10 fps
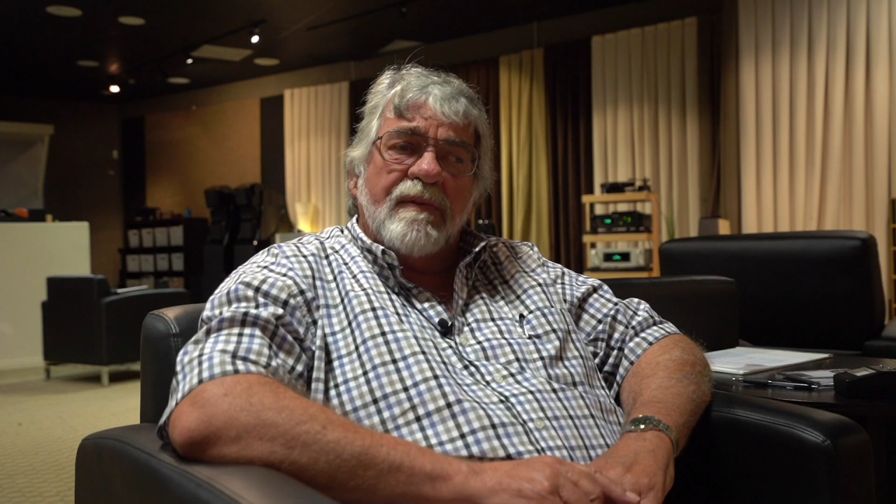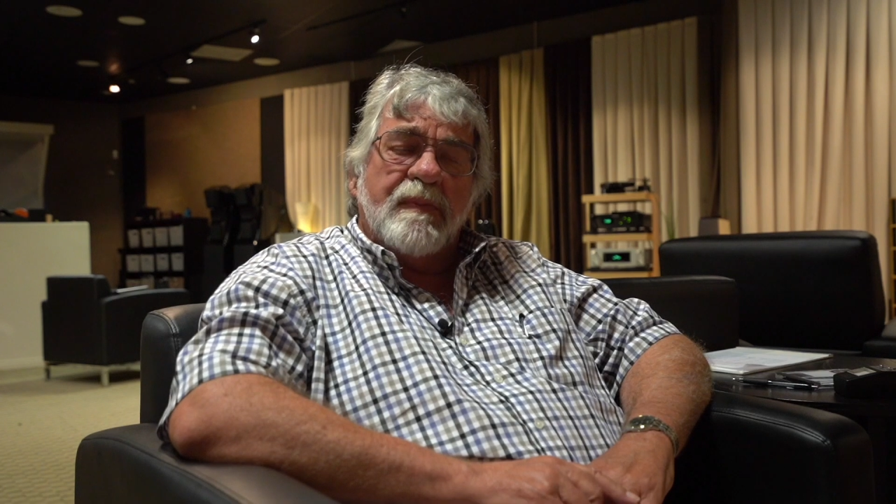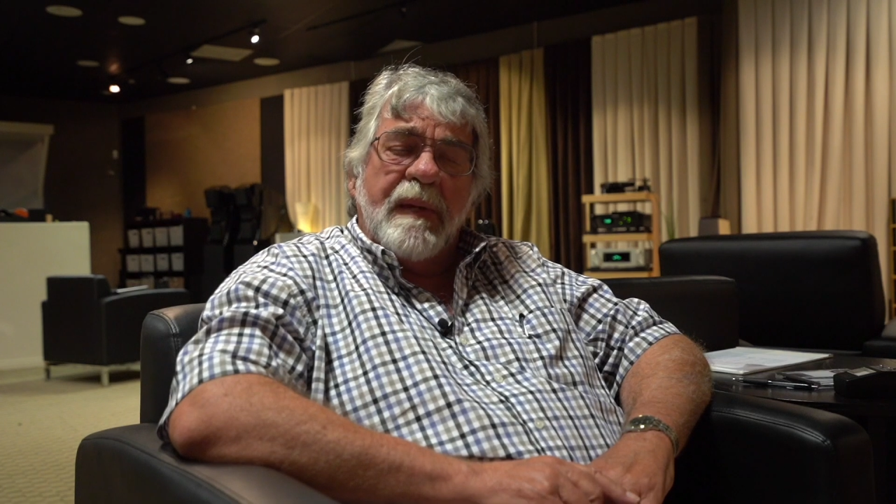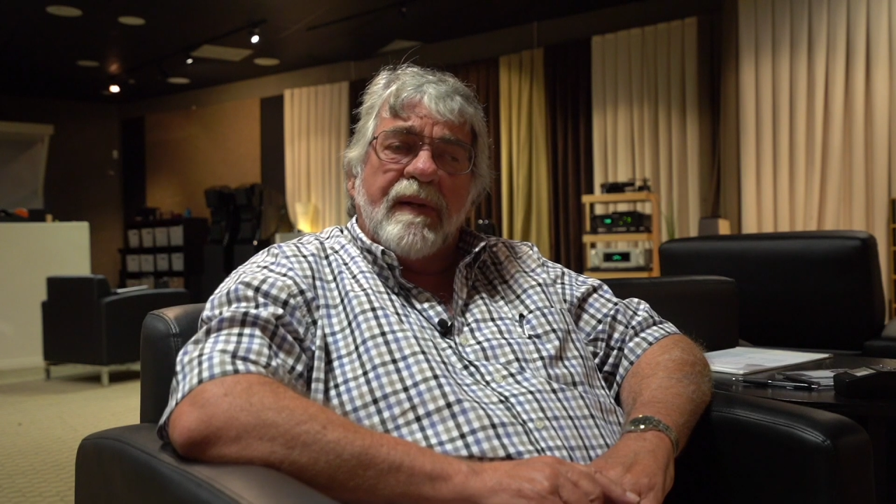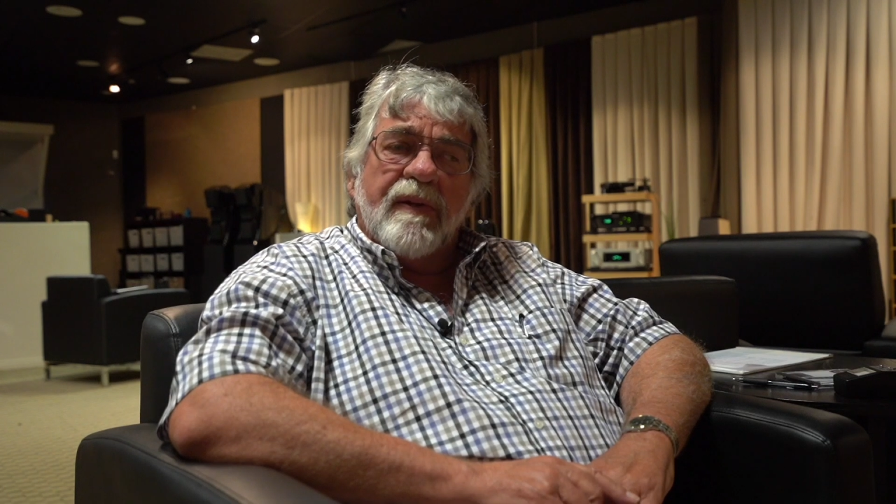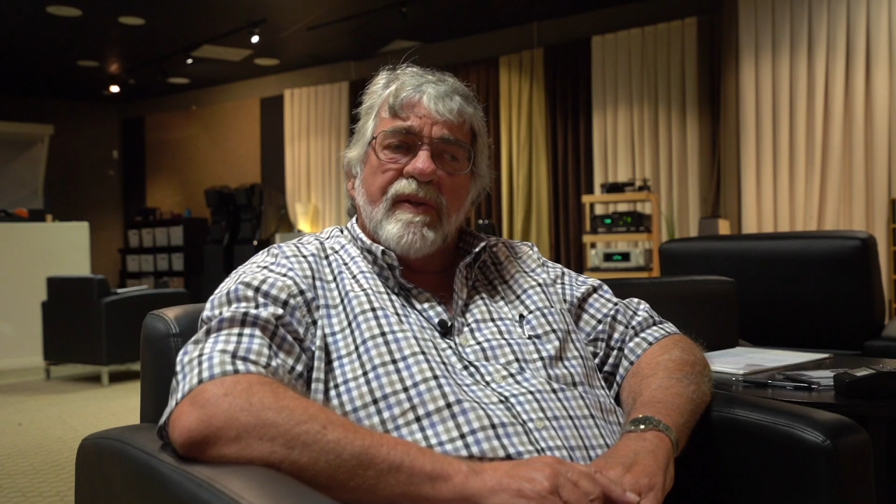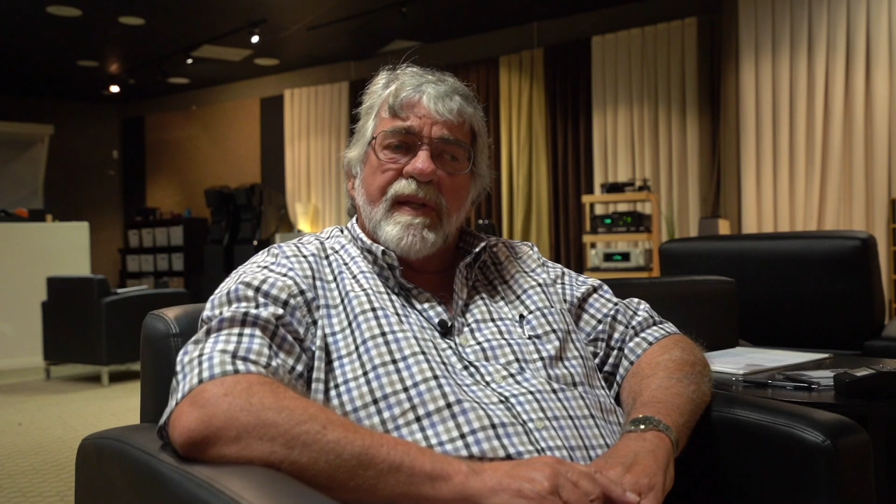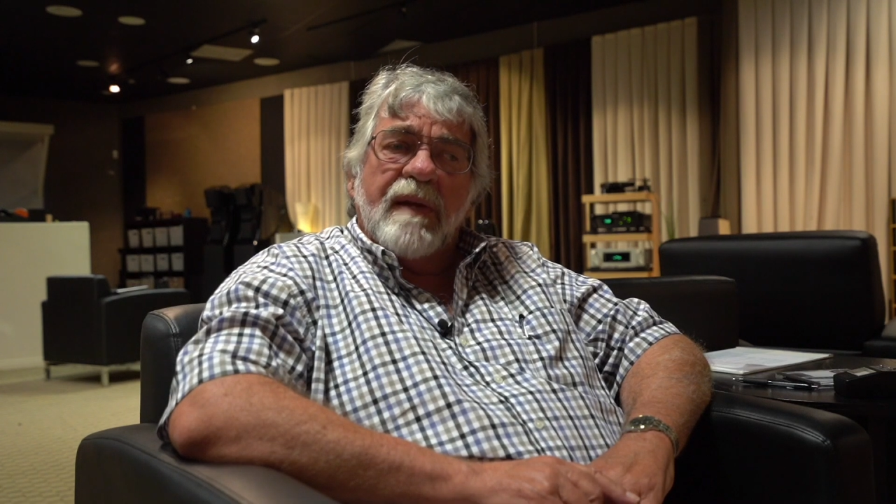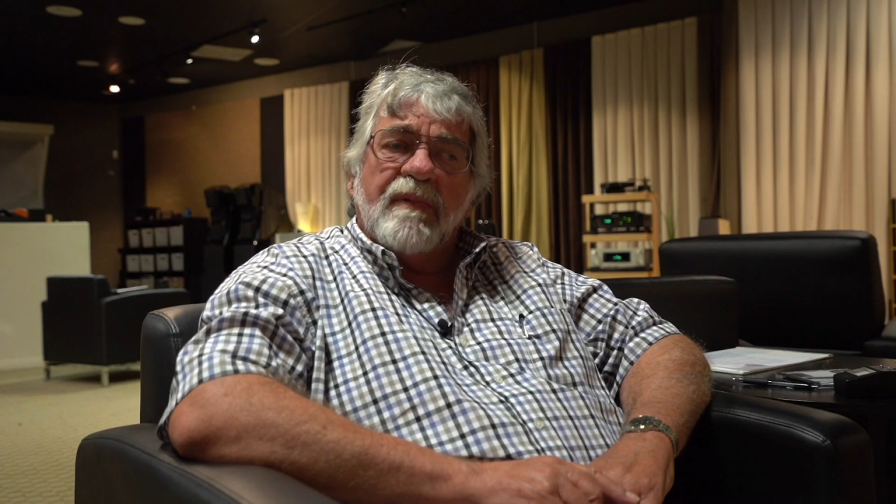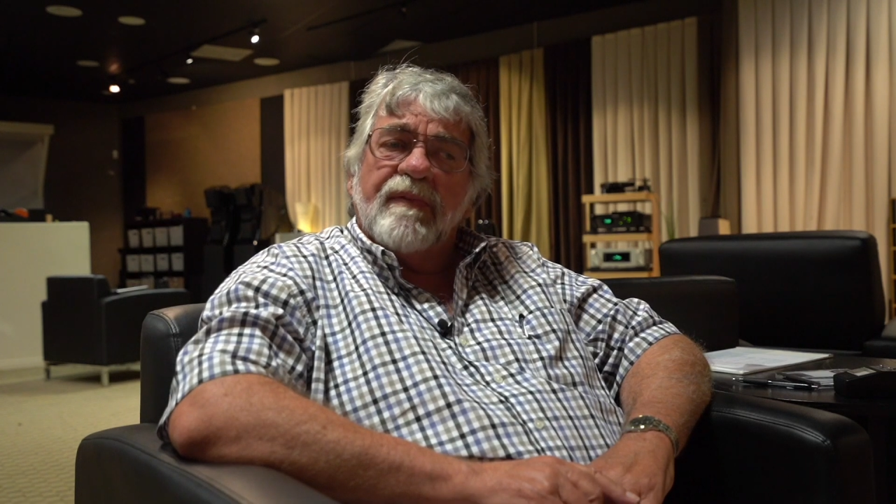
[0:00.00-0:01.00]

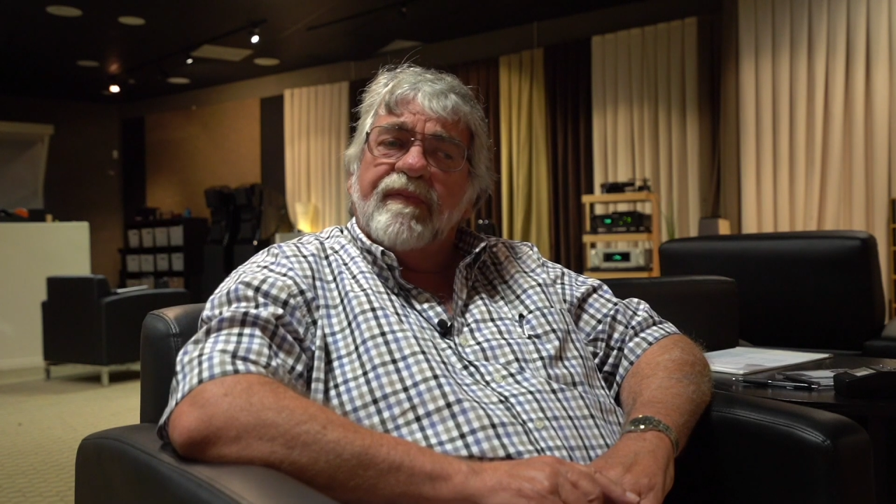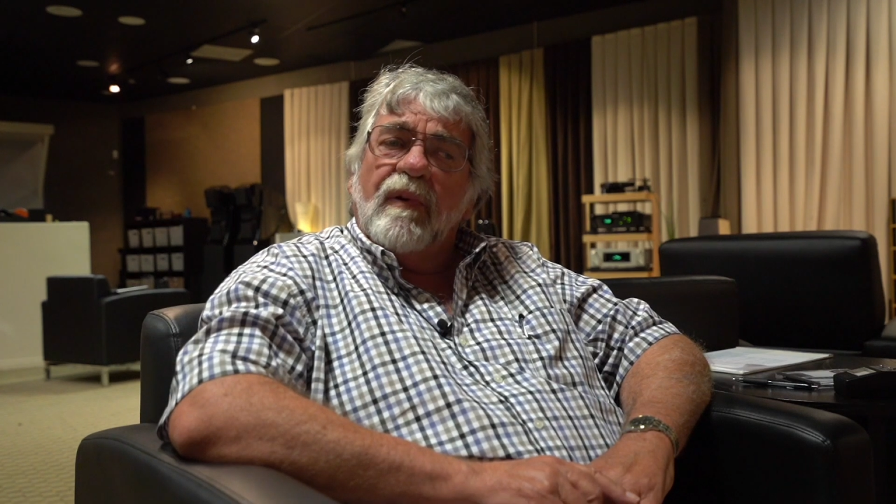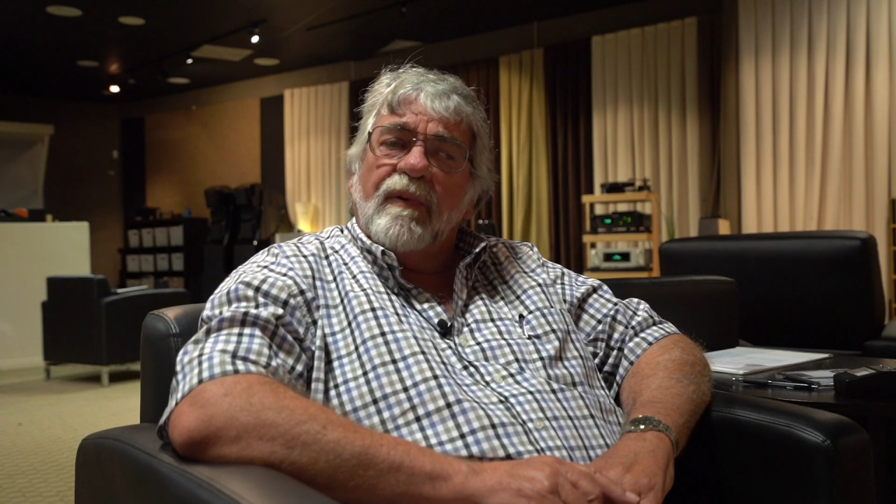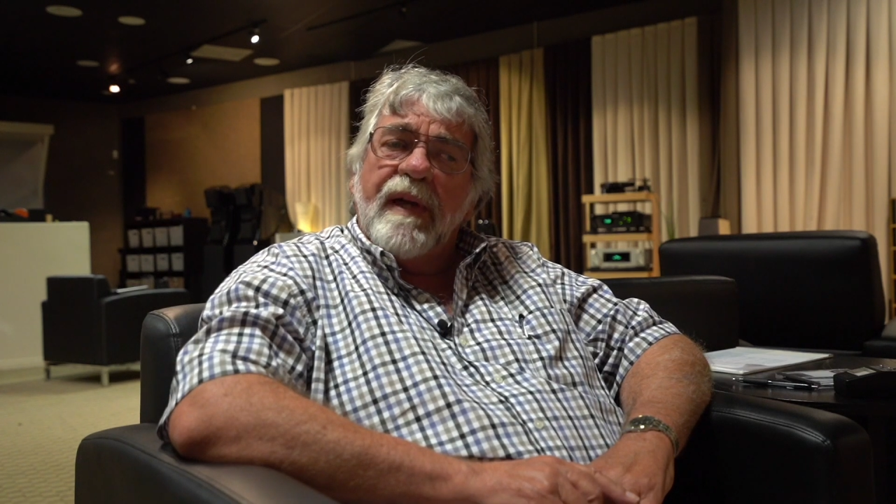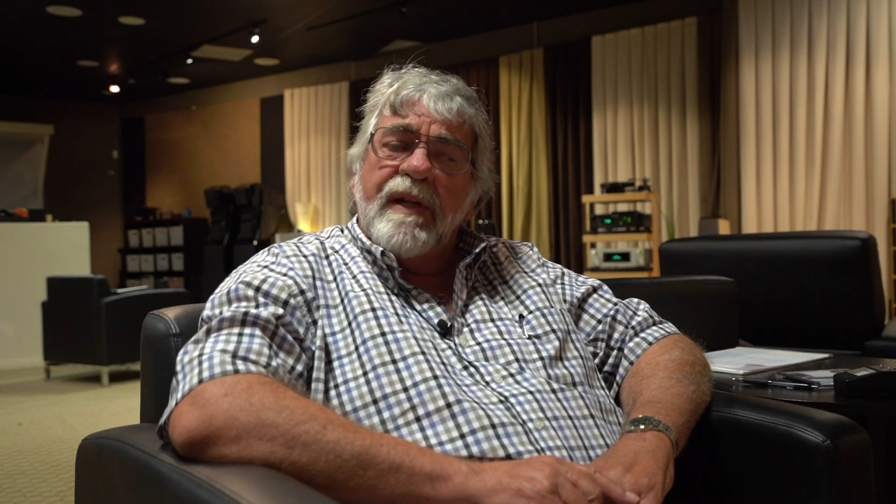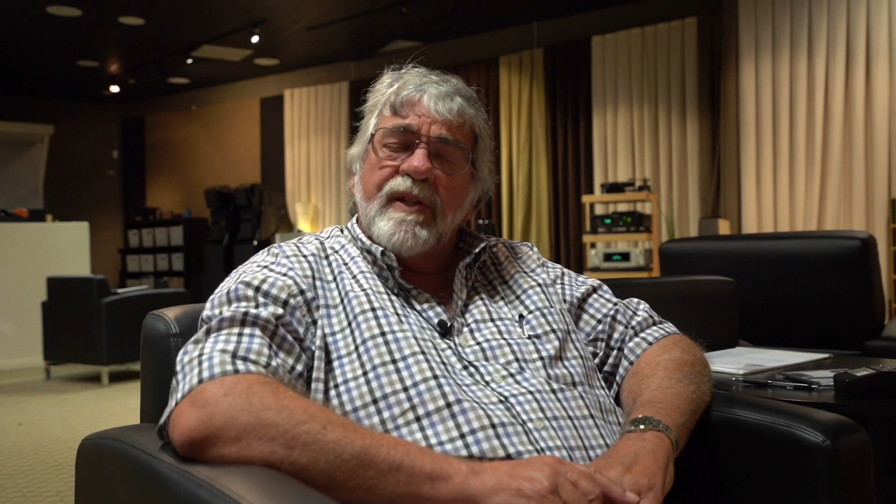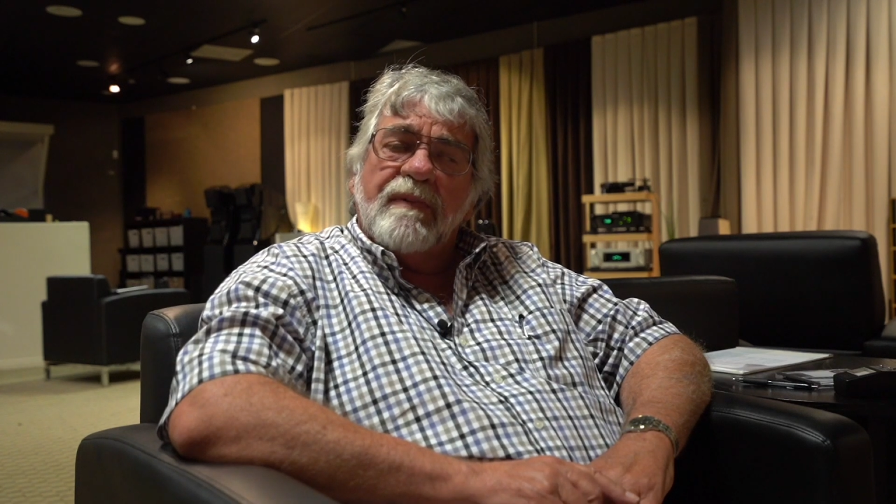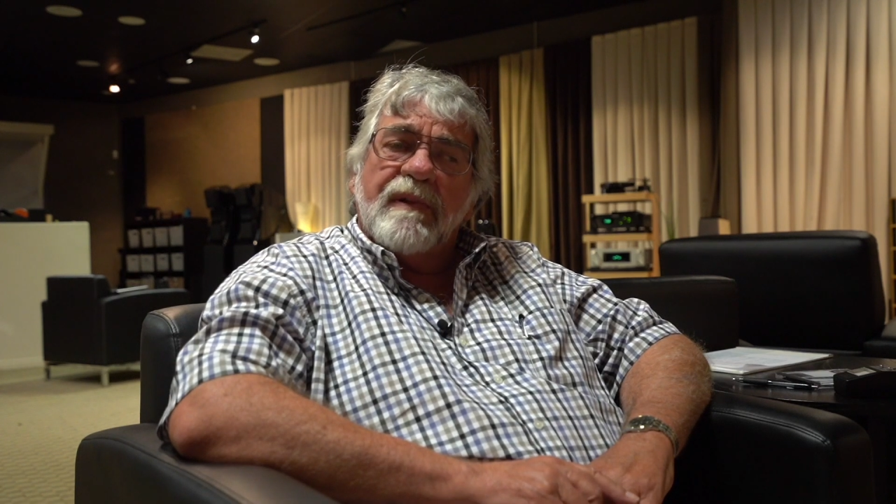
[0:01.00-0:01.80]
speakers that were full range,